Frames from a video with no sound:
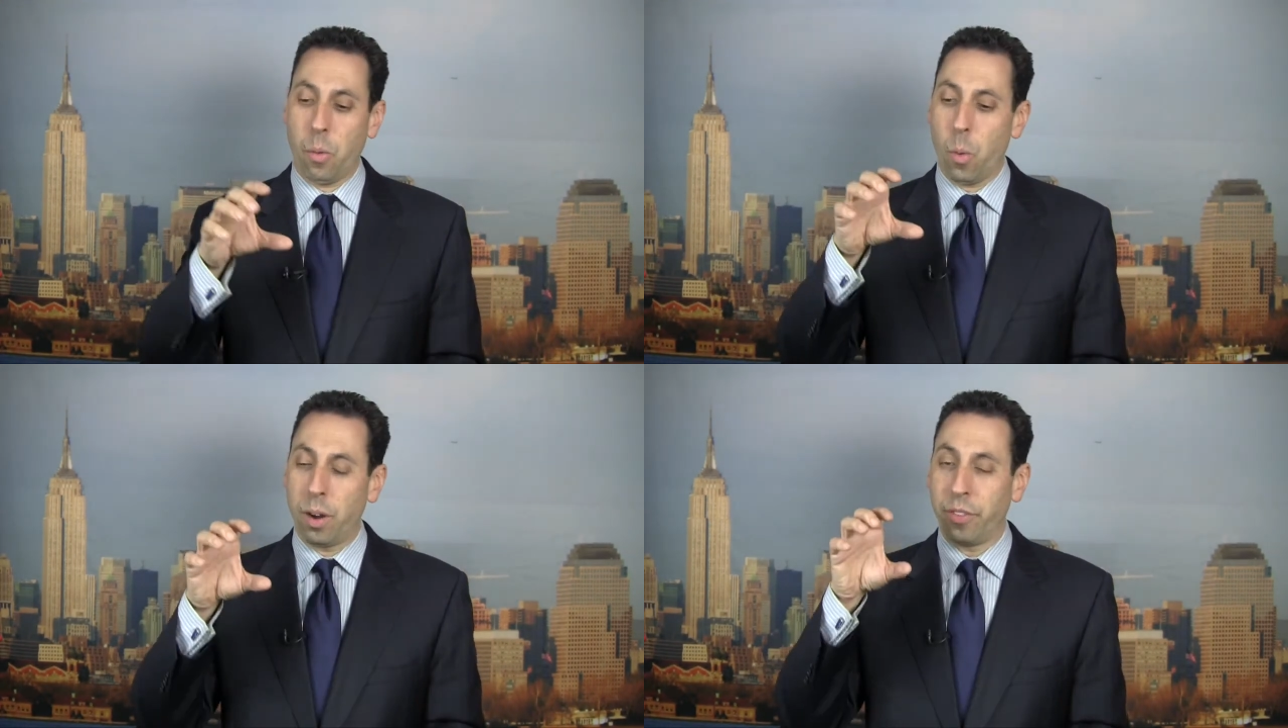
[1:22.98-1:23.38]

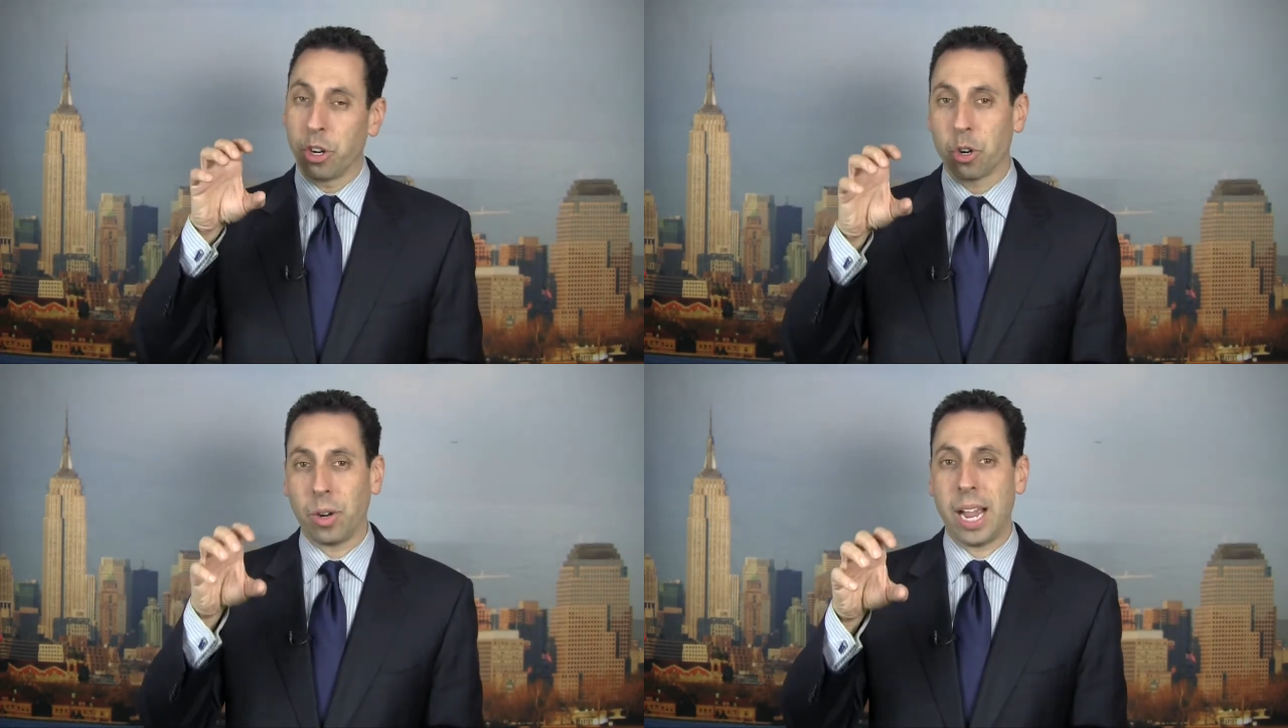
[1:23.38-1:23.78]
what if you
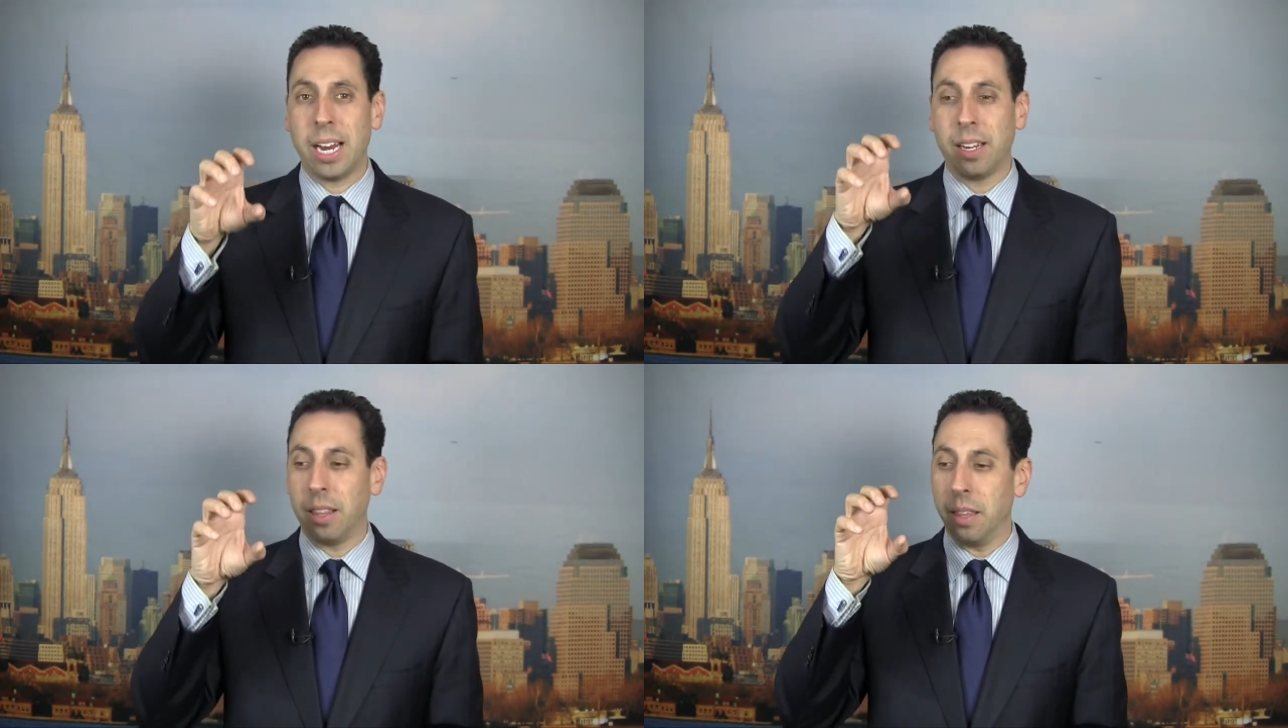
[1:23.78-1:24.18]

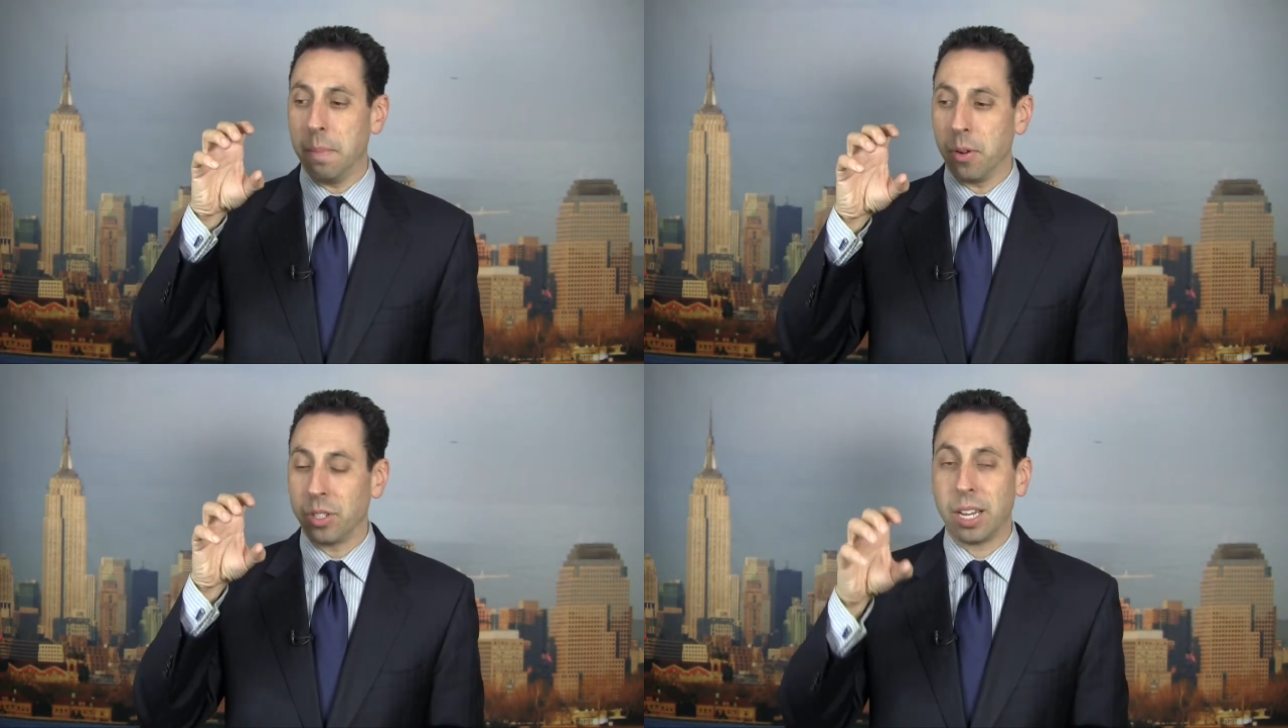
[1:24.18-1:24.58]
created the
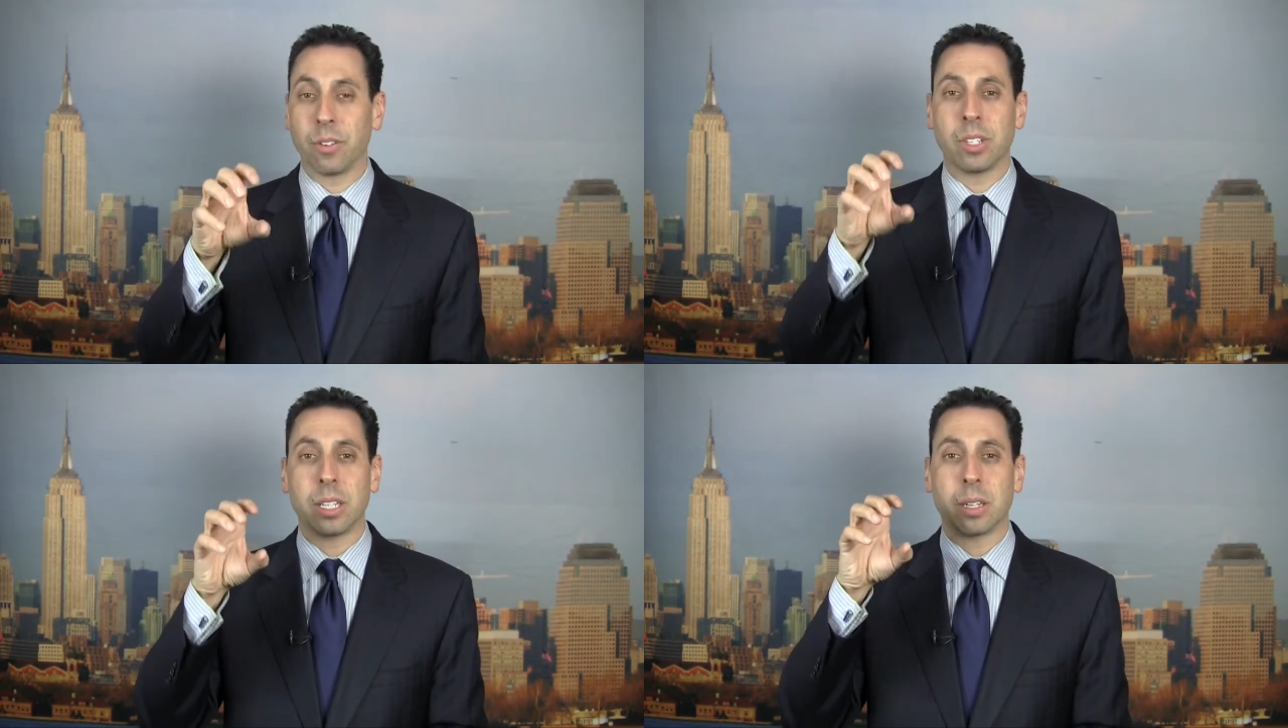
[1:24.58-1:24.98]
most
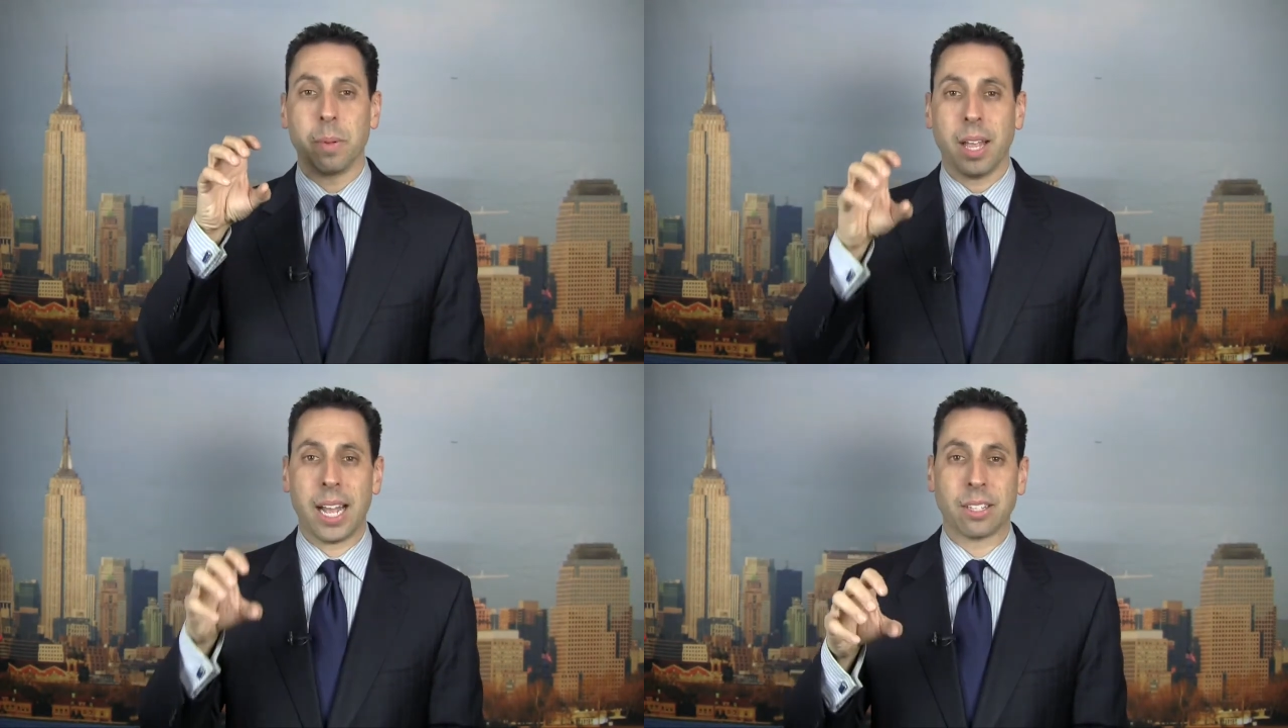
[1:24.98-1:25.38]

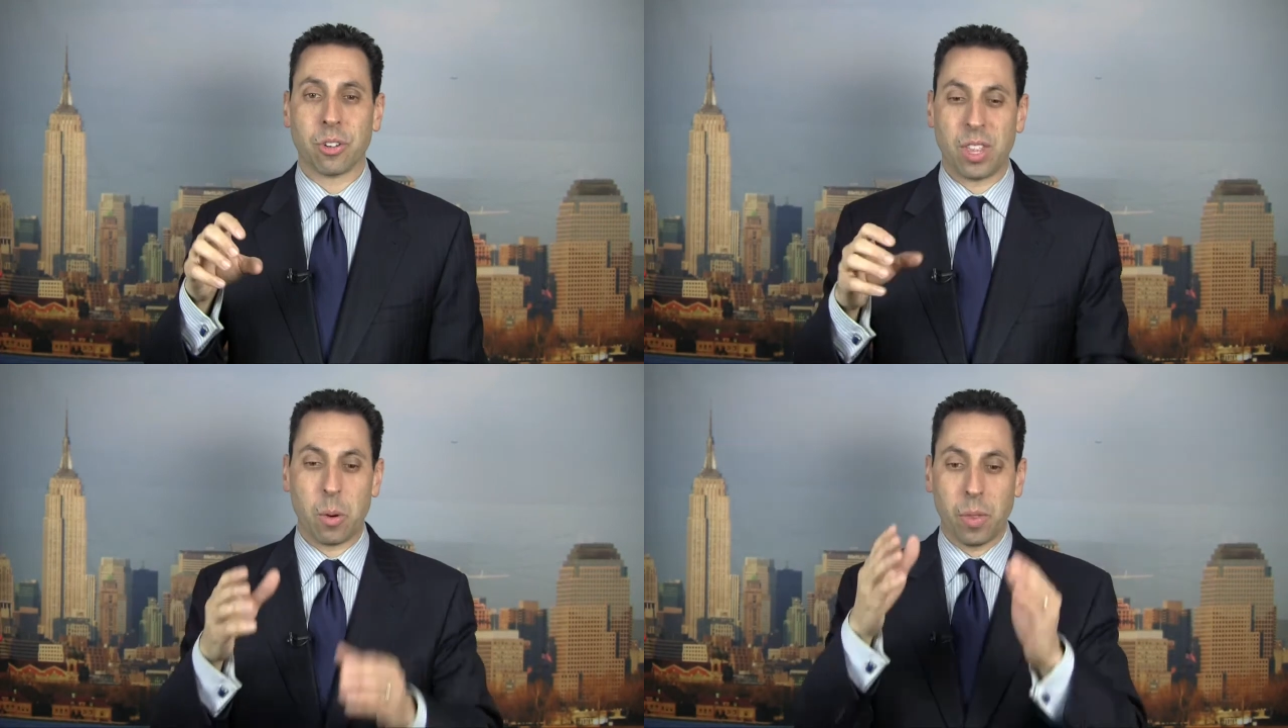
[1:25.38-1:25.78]
irresistible
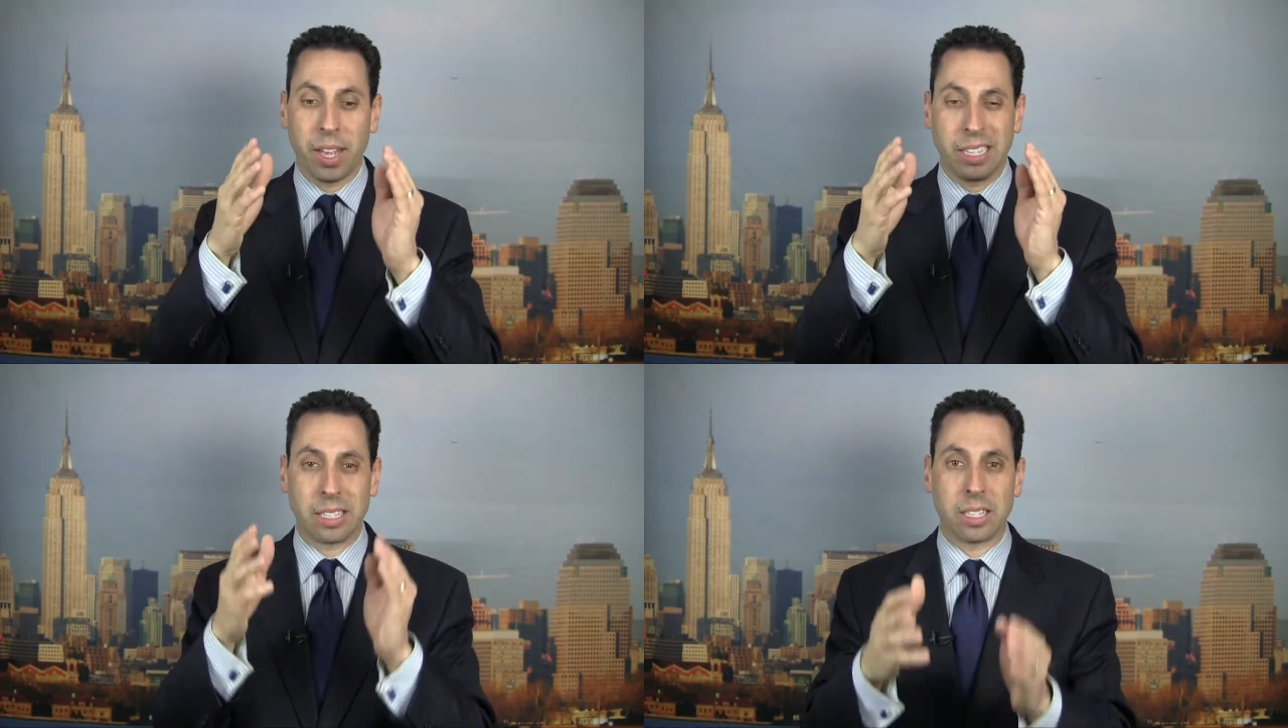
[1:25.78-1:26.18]
answer that when
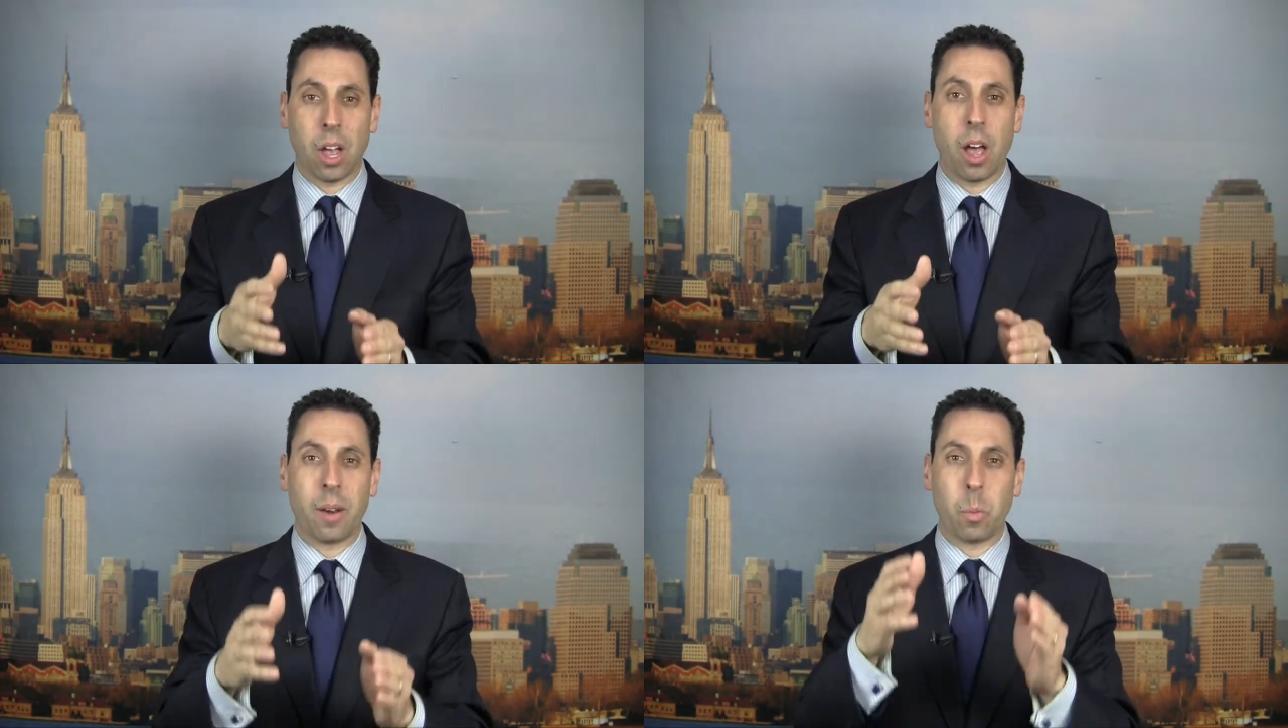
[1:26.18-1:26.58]
they saw it,